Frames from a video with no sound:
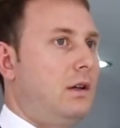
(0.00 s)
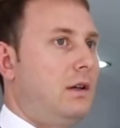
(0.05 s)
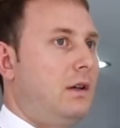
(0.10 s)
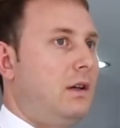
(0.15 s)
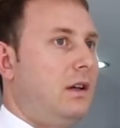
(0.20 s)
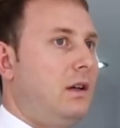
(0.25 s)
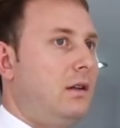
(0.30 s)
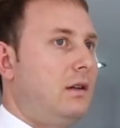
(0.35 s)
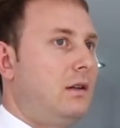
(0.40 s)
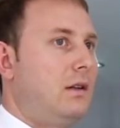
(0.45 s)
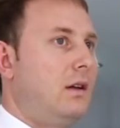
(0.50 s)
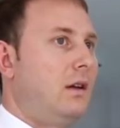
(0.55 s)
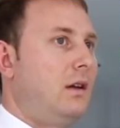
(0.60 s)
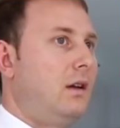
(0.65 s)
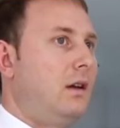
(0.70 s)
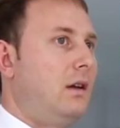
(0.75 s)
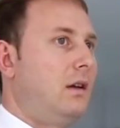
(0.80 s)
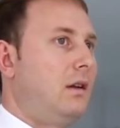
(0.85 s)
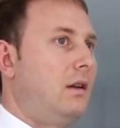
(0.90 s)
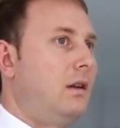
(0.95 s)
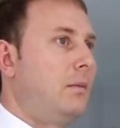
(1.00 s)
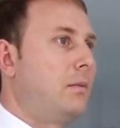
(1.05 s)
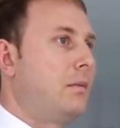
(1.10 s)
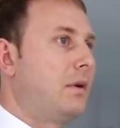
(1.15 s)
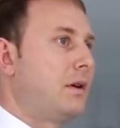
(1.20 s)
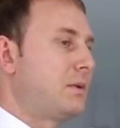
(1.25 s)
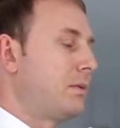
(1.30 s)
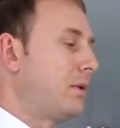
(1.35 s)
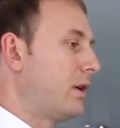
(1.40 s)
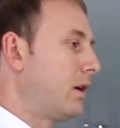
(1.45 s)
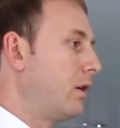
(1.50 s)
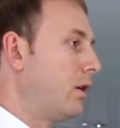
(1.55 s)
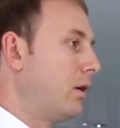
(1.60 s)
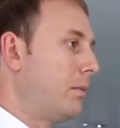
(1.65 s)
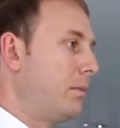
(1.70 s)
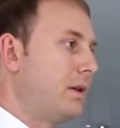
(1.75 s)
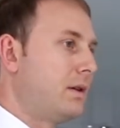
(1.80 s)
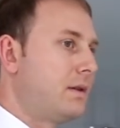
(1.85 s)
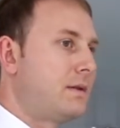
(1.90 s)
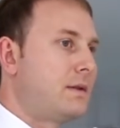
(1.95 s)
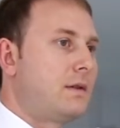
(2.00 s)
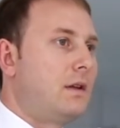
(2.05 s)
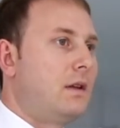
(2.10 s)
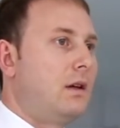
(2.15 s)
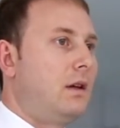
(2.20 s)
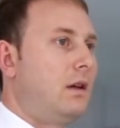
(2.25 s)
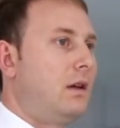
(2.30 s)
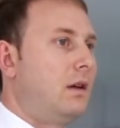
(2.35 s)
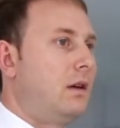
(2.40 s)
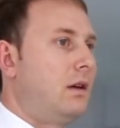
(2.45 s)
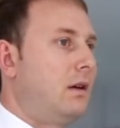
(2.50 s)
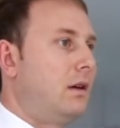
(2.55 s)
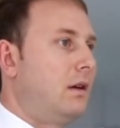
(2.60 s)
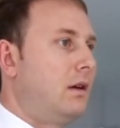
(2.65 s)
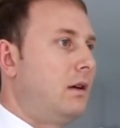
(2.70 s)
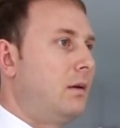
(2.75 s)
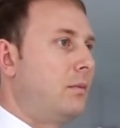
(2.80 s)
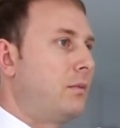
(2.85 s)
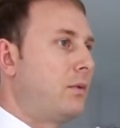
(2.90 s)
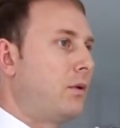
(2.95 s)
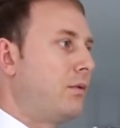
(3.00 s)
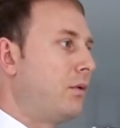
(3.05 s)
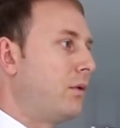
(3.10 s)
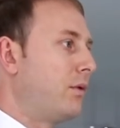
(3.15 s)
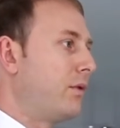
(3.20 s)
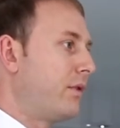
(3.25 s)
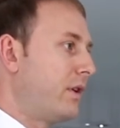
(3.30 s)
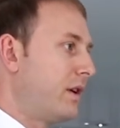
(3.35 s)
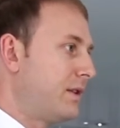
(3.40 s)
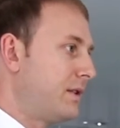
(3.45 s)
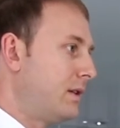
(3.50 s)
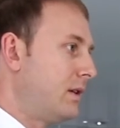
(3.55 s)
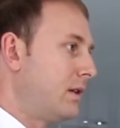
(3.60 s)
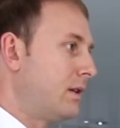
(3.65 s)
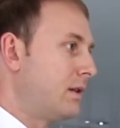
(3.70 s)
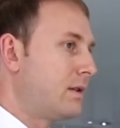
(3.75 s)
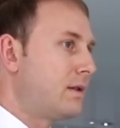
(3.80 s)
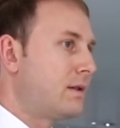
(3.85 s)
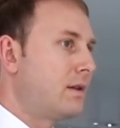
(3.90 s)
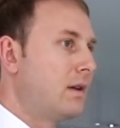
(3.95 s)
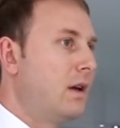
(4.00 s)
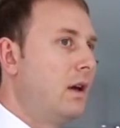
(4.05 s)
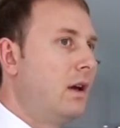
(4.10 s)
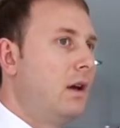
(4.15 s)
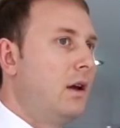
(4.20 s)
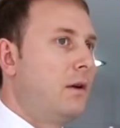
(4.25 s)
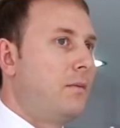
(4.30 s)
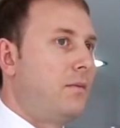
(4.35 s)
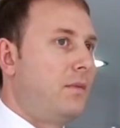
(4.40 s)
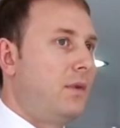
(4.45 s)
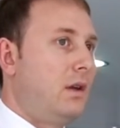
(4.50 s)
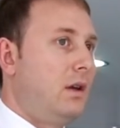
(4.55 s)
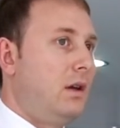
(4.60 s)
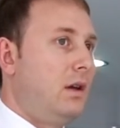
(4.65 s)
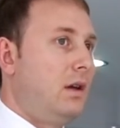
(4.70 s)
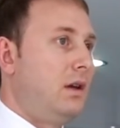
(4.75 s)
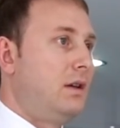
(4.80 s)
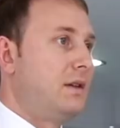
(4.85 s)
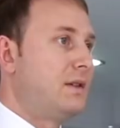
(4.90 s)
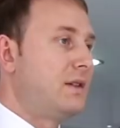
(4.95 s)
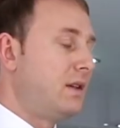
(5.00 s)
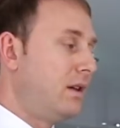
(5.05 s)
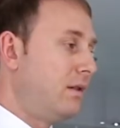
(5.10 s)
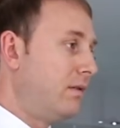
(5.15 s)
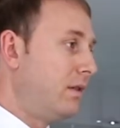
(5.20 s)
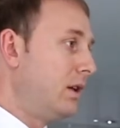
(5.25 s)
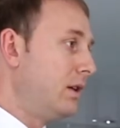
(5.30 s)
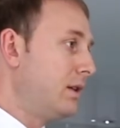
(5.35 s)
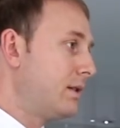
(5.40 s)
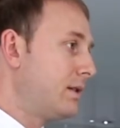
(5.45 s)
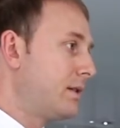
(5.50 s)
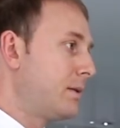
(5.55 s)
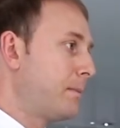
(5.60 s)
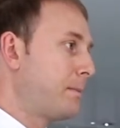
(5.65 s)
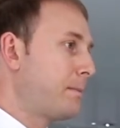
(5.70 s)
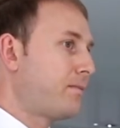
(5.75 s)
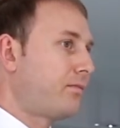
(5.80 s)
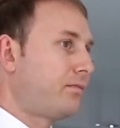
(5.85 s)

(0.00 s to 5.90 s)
need the passport copies, the proof of residence, the CVs,